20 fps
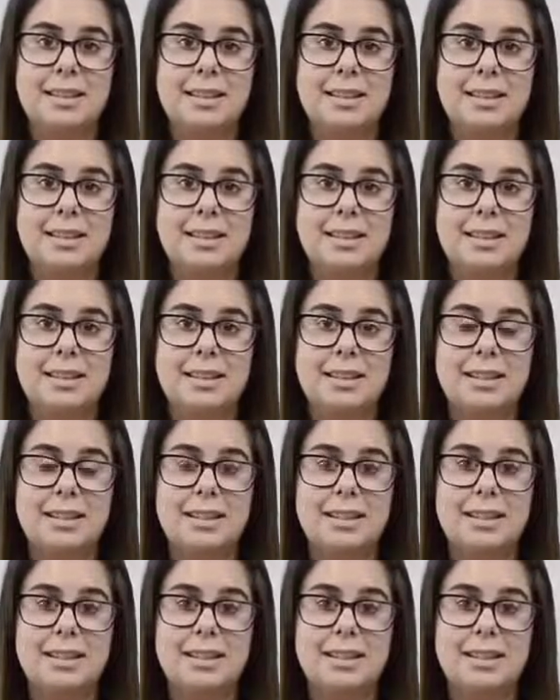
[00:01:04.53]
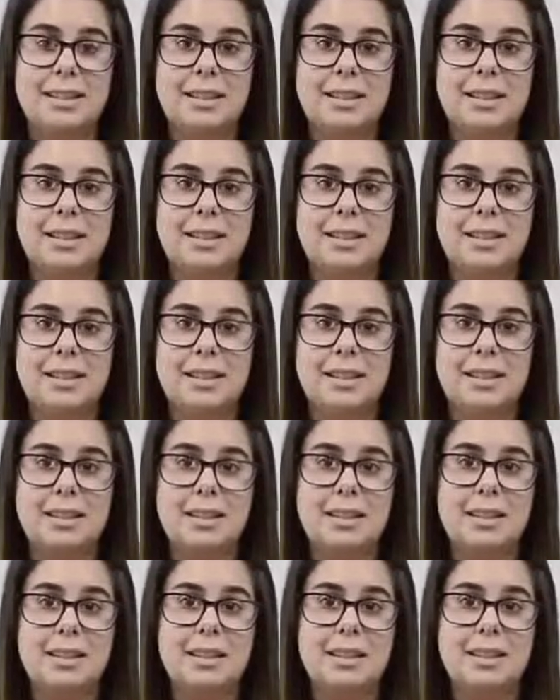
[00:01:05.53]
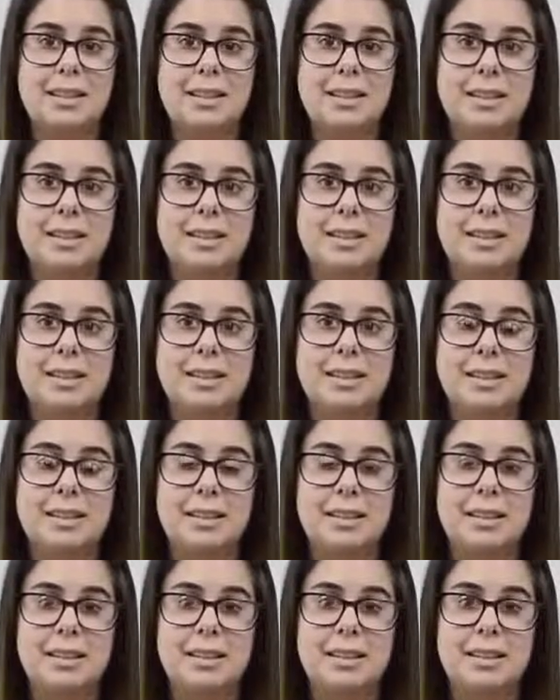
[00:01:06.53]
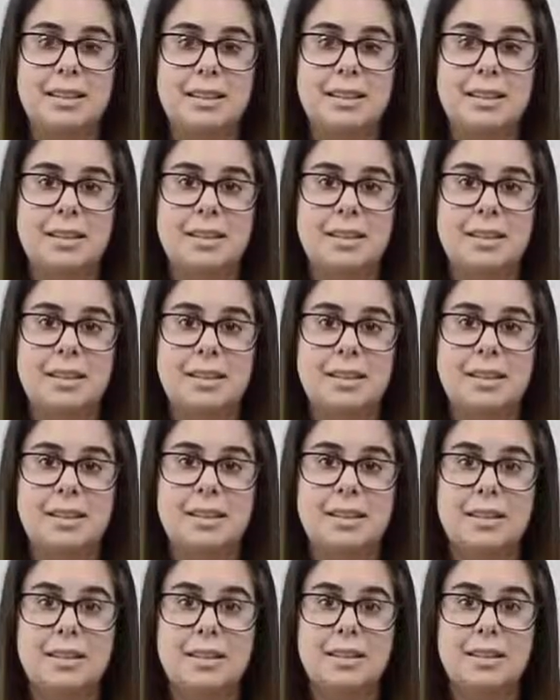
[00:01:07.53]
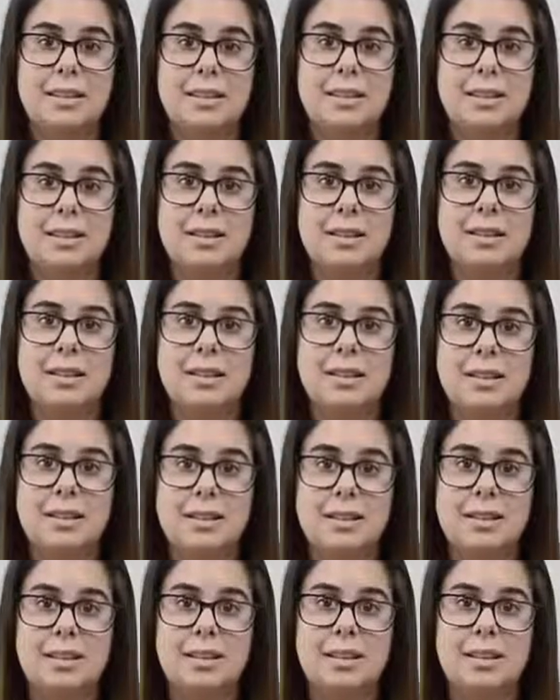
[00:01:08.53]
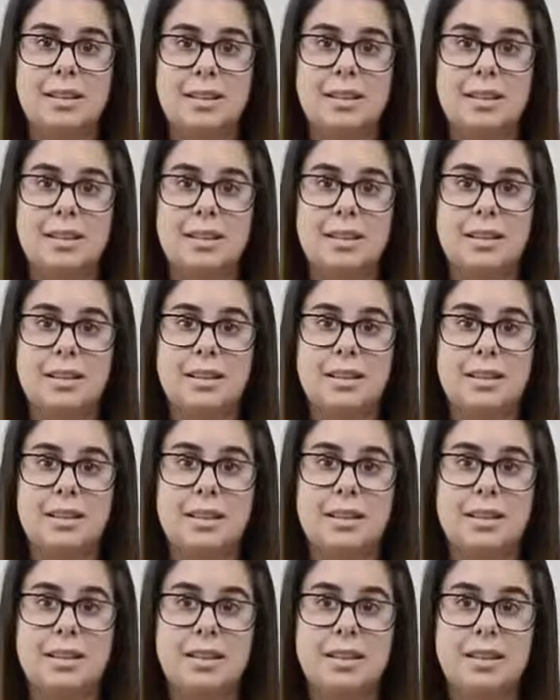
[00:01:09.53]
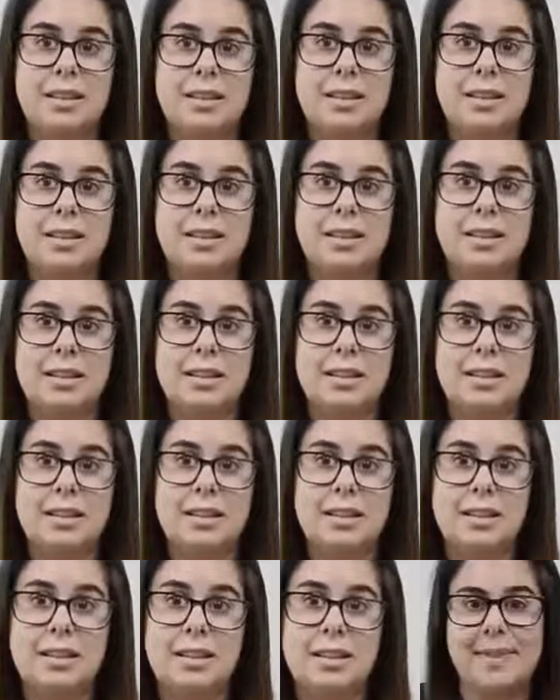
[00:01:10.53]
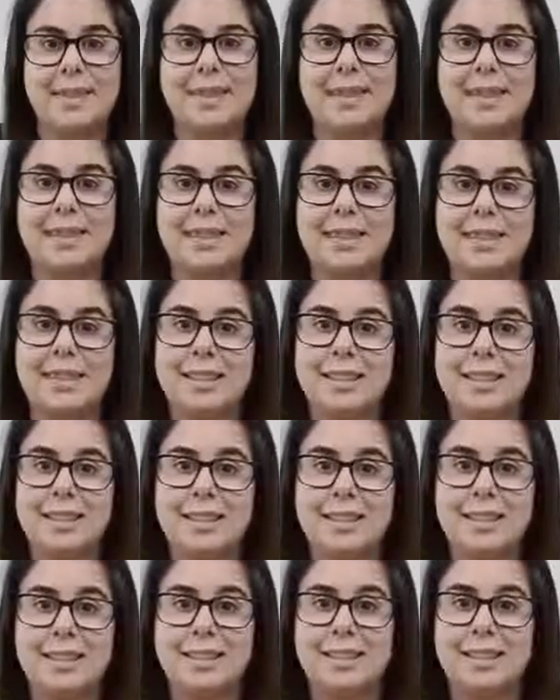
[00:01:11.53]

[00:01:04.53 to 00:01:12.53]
(silent)